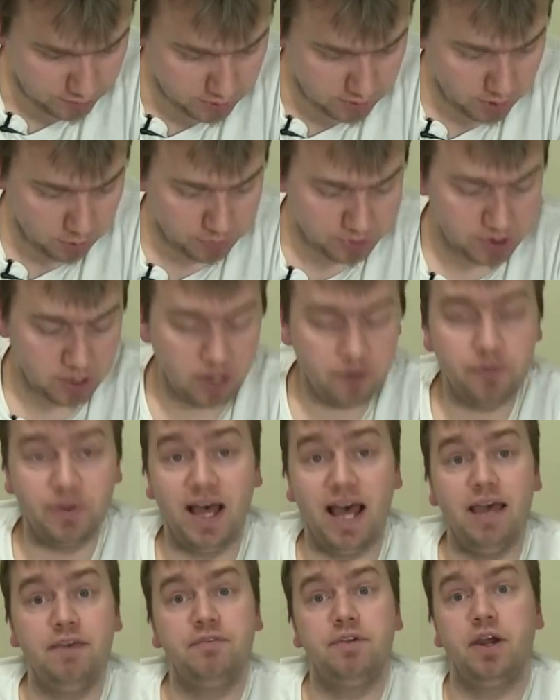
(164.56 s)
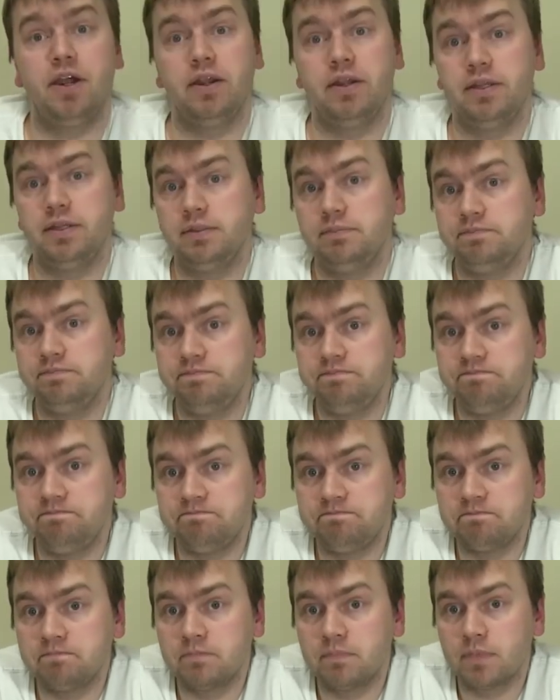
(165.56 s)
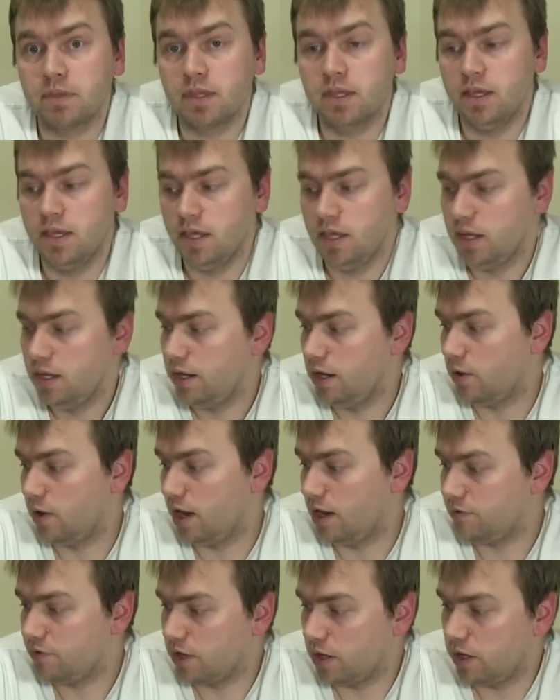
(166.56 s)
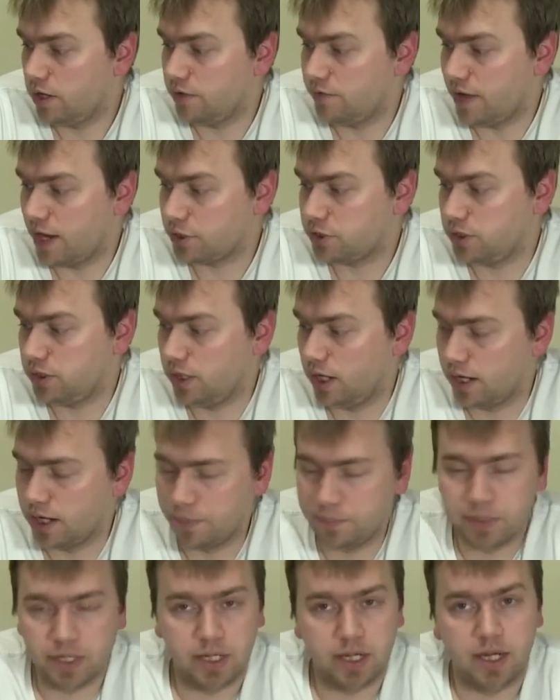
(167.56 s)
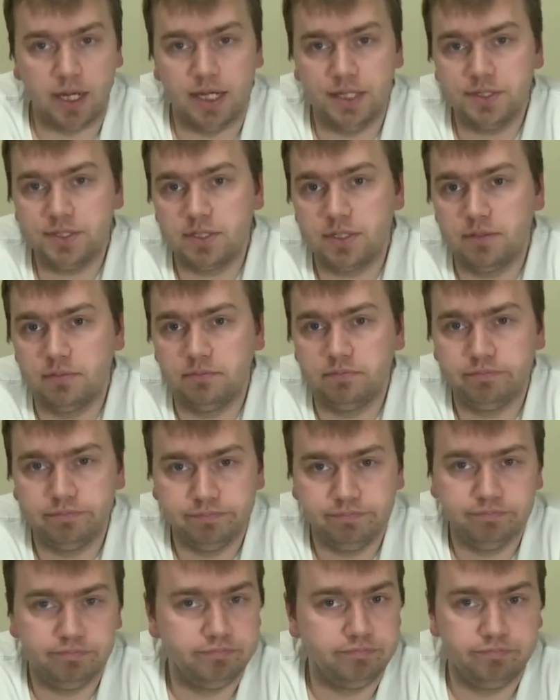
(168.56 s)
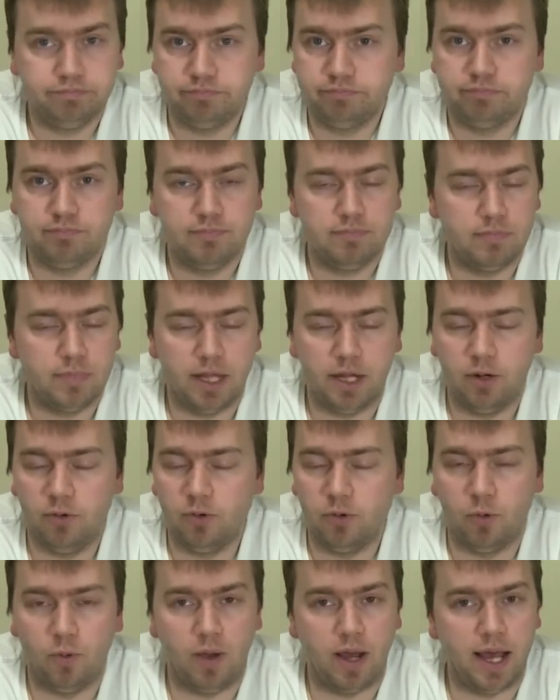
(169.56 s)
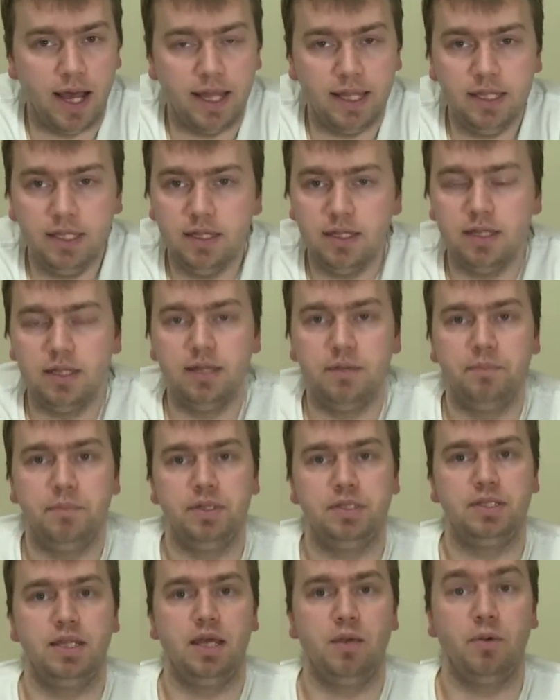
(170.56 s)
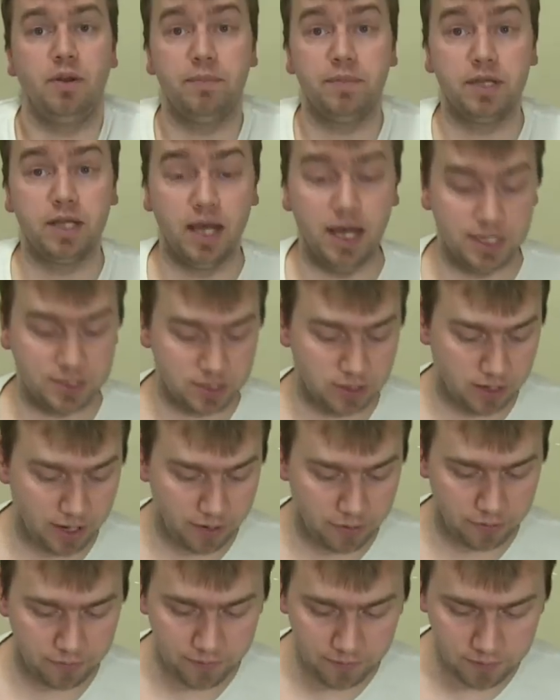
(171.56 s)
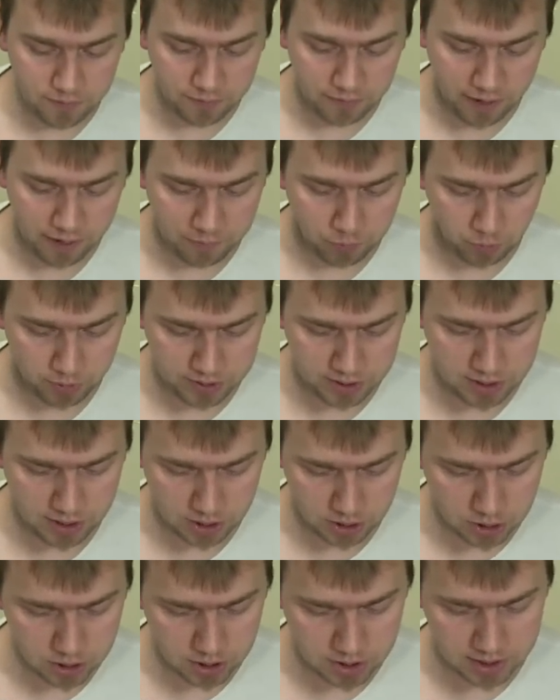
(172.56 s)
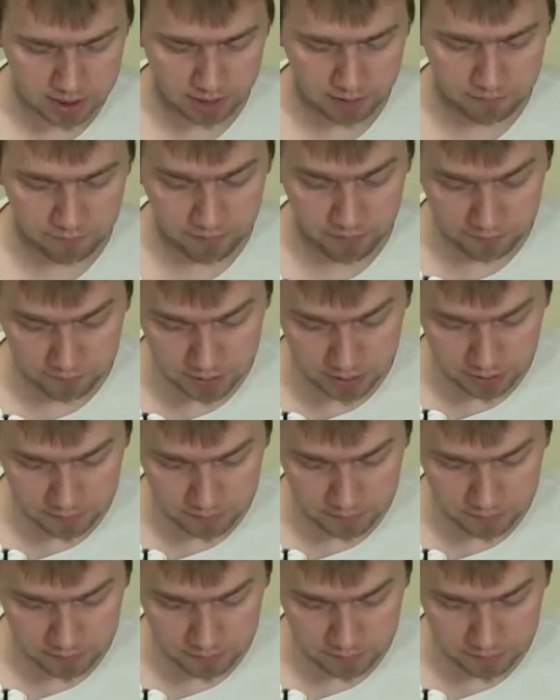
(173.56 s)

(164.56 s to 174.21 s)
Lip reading: So we'll start off with Hive Guard. Now Hive Guard have actually gone up in cost. I don't know why, but they went up in cost. Another 55 points each instead of 50.